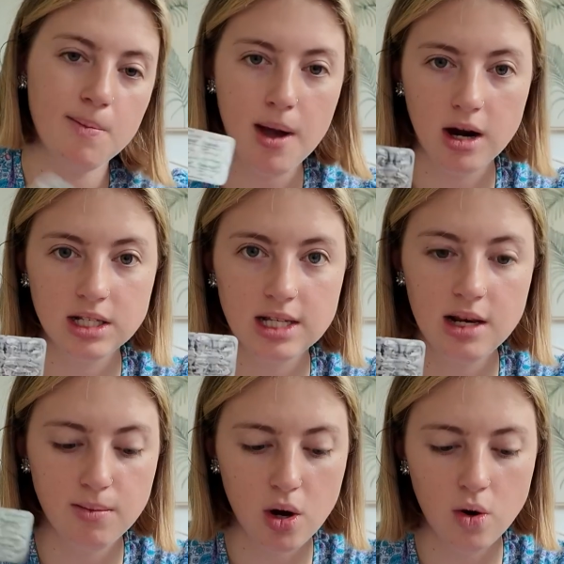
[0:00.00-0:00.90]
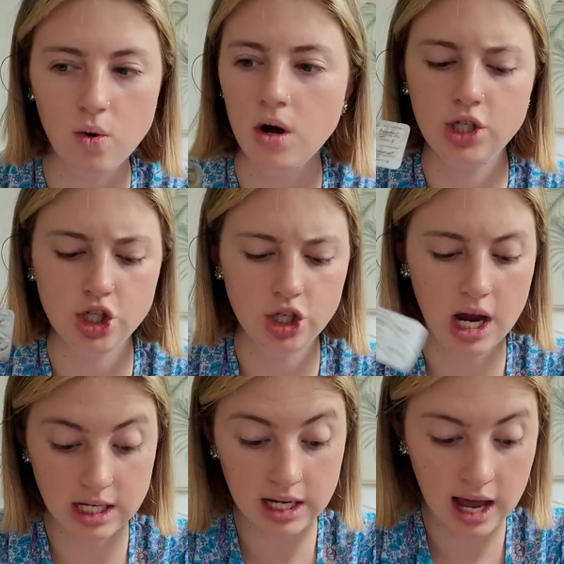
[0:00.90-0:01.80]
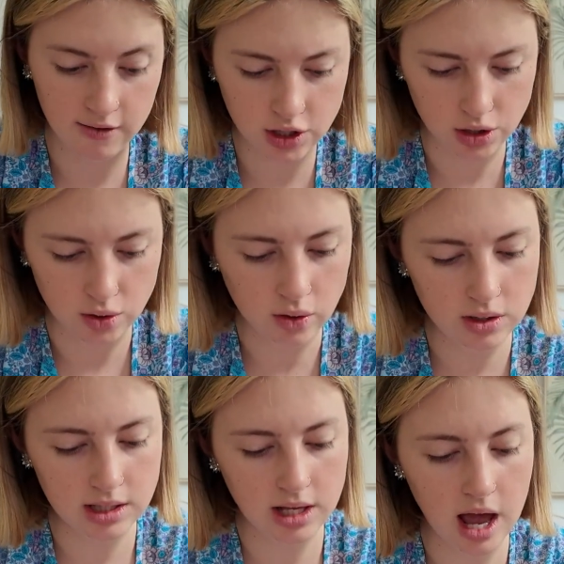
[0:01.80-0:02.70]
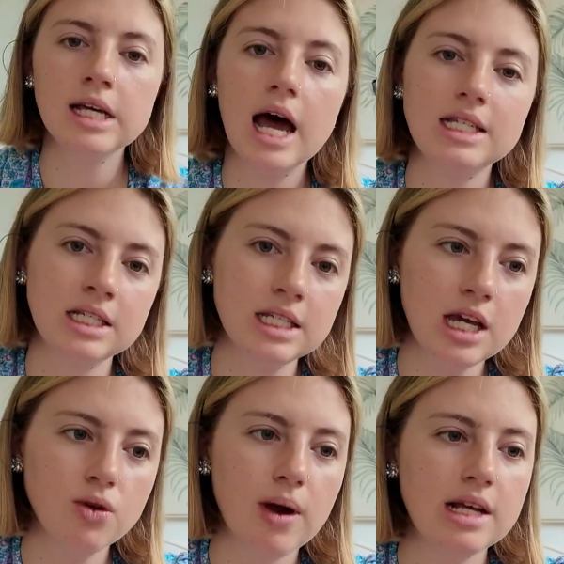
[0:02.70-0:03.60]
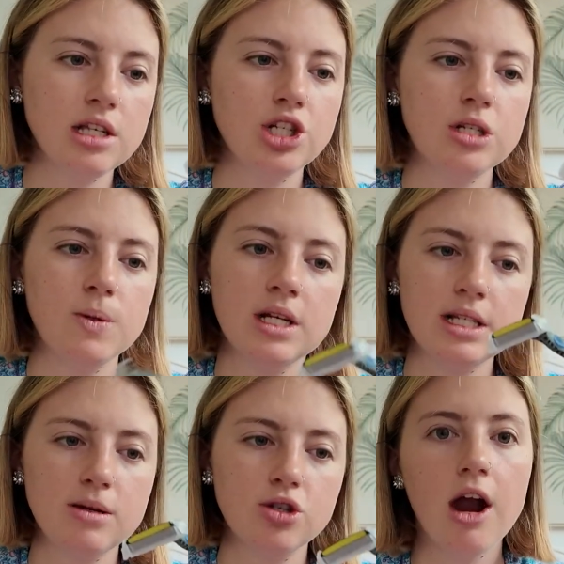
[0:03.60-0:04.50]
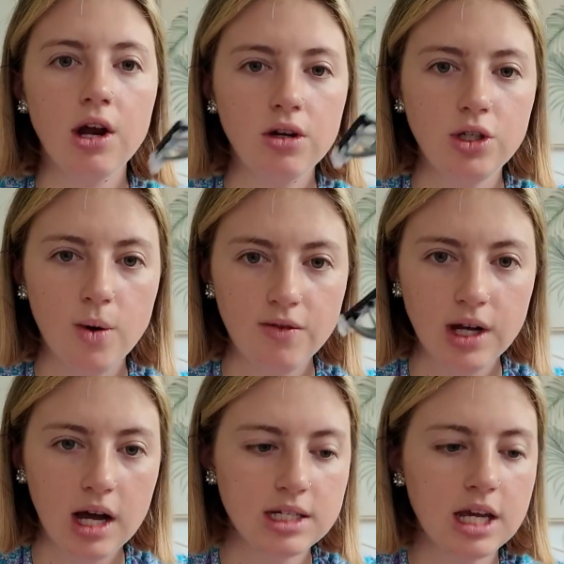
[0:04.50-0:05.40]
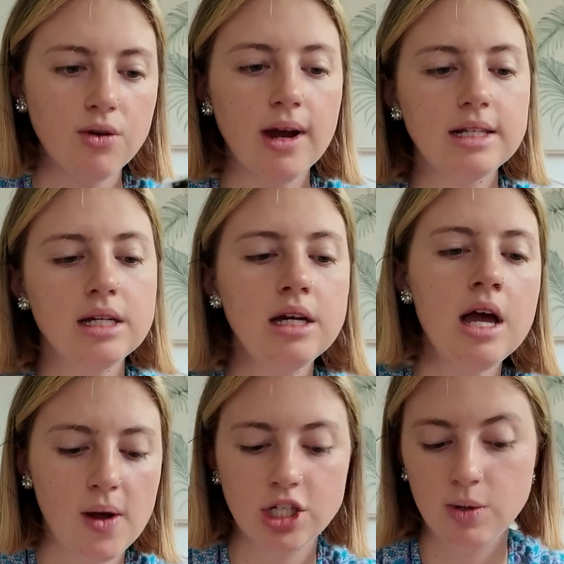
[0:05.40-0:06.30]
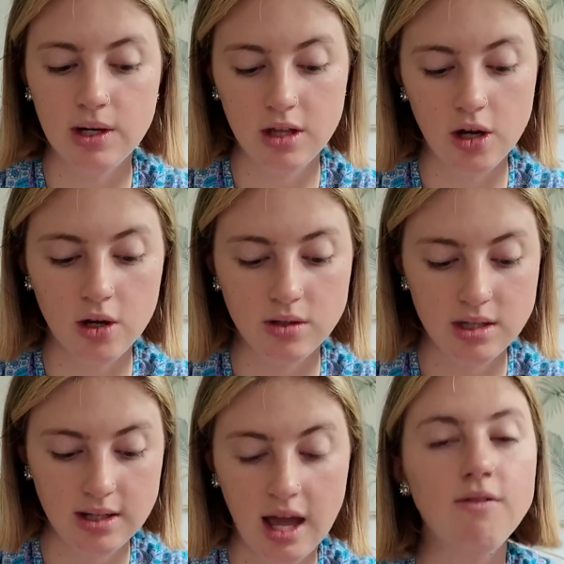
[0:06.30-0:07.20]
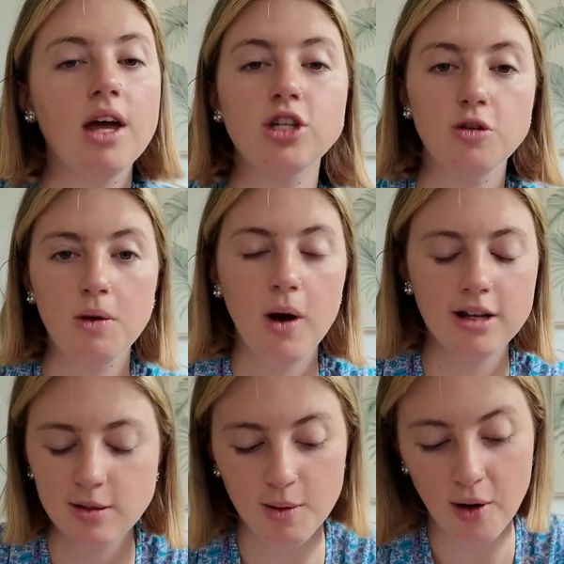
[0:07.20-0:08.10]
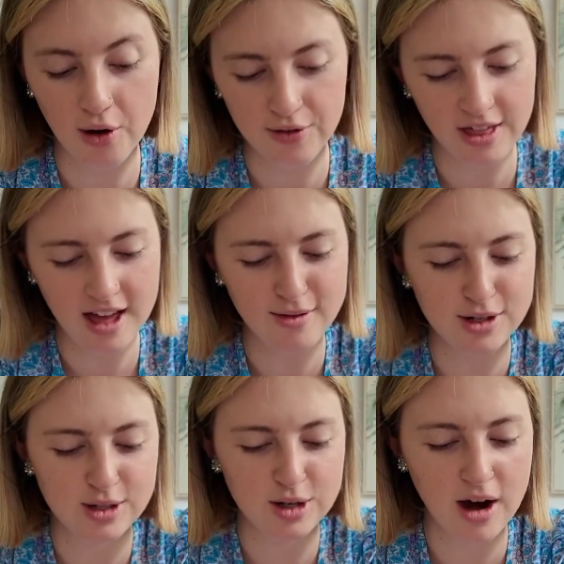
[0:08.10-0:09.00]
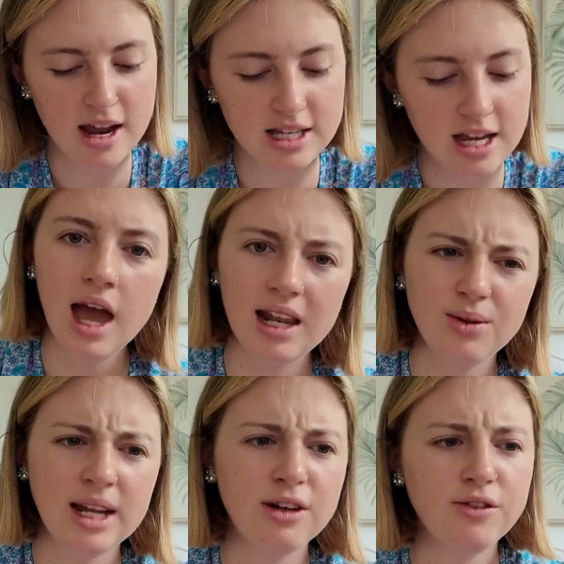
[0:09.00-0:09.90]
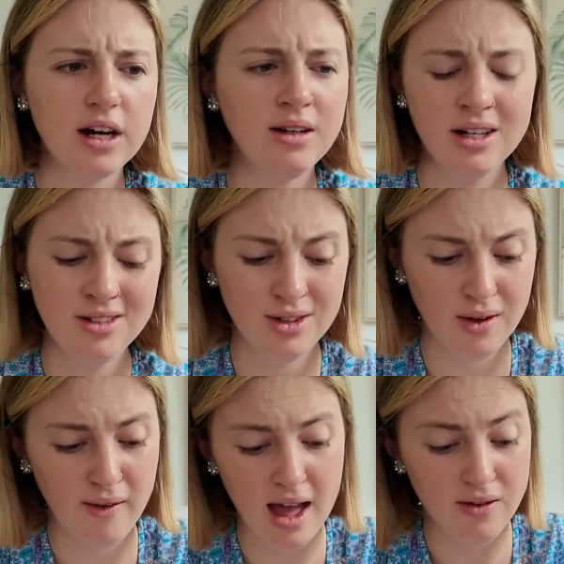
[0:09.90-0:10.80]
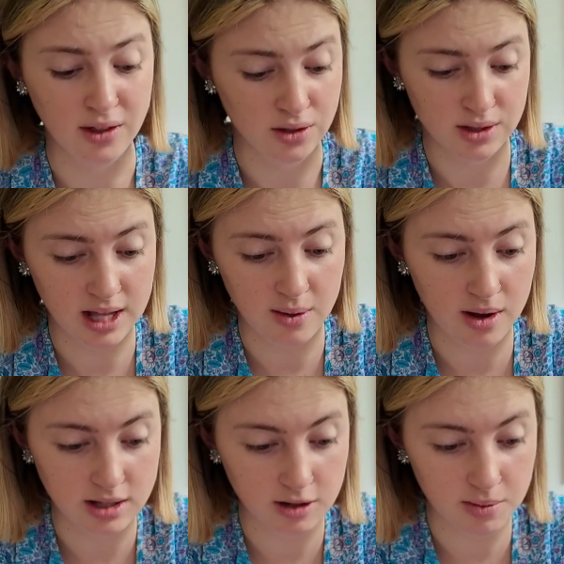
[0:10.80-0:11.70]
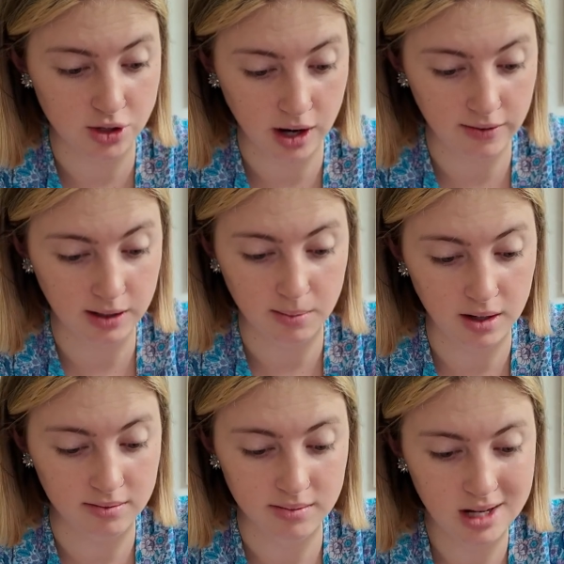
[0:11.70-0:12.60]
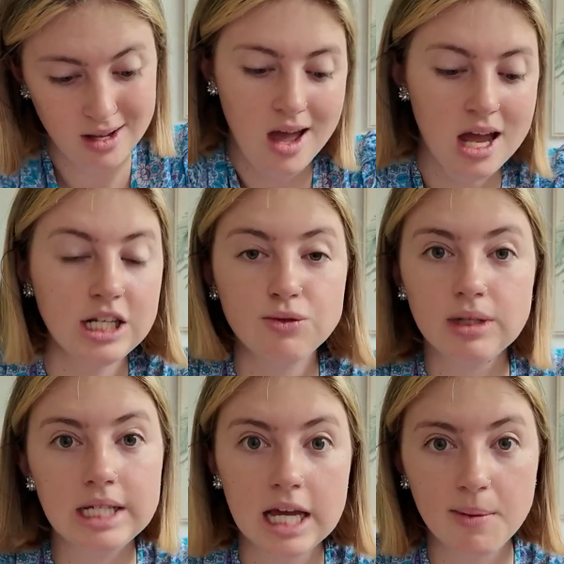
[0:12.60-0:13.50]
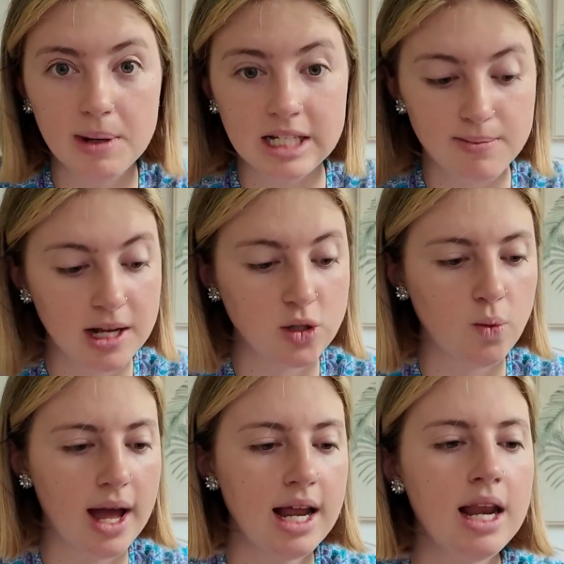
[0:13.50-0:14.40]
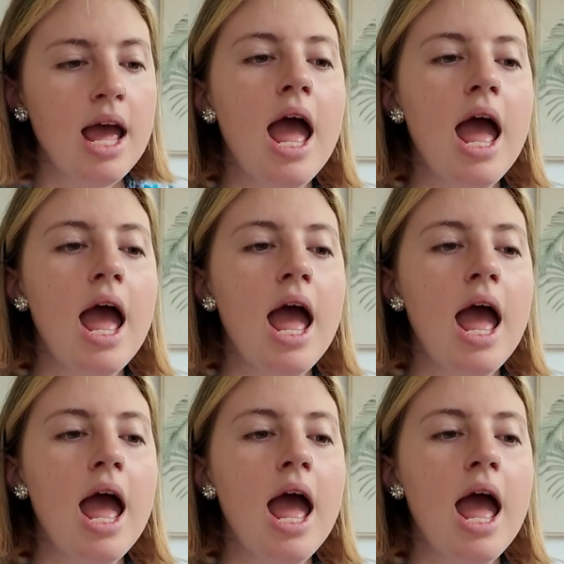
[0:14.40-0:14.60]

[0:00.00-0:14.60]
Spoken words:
some paracetamol, which I didn't have to use. So I didn't take a razor just because in carry-on you often can't take a razor. So actually one of the girls gave that to me whilst we were over there, which was great. I had a little nail file. I don't know if I've ever used that whilst I've been traveling, but it doesn't really take up any space or weight.